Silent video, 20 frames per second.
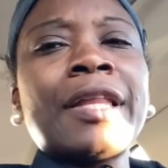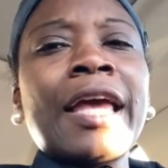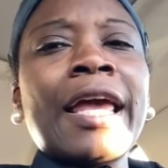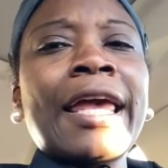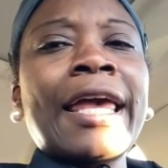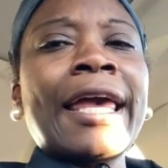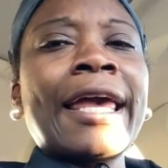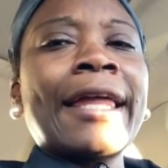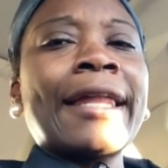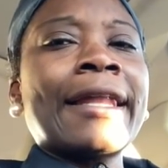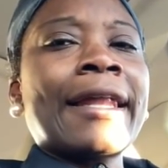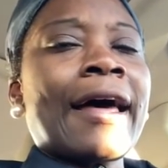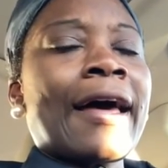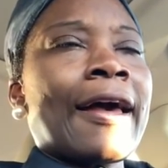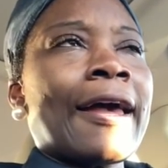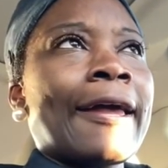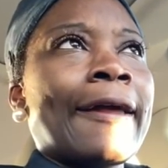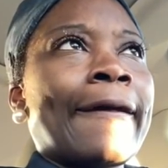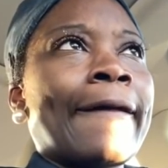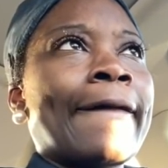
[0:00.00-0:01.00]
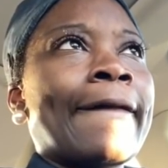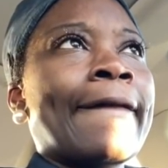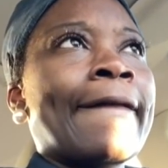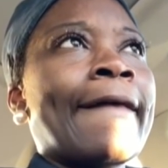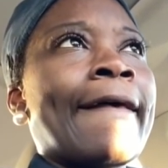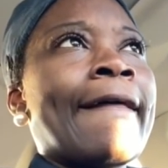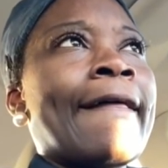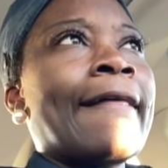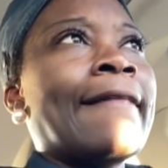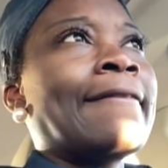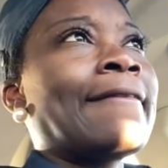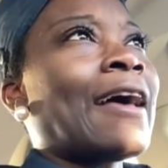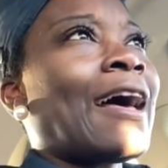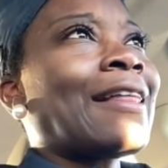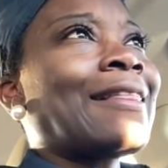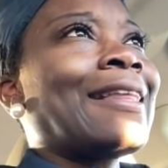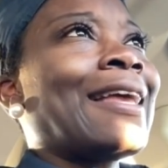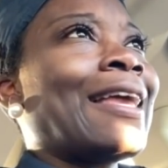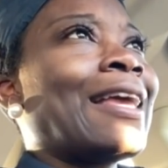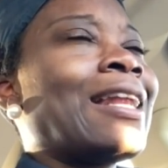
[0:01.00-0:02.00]
thinking like
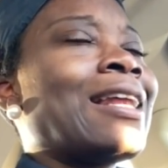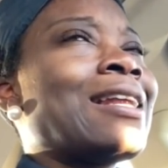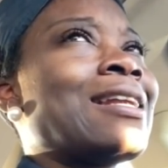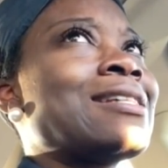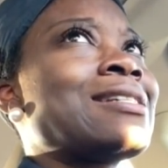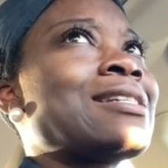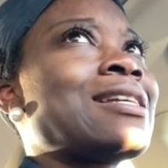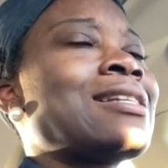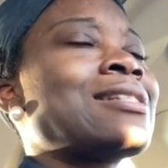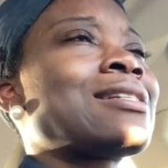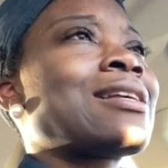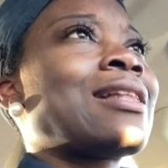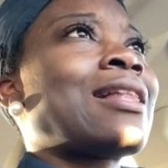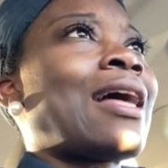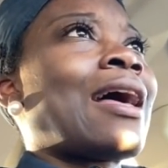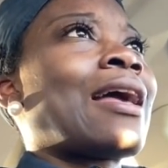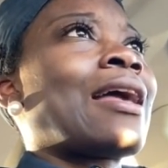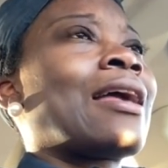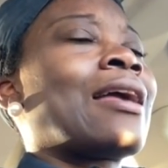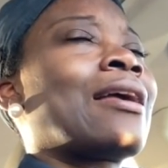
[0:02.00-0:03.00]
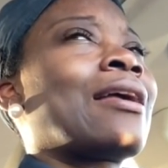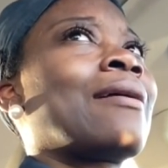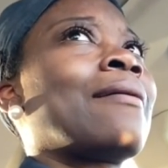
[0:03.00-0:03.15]
not thinking in a sense of like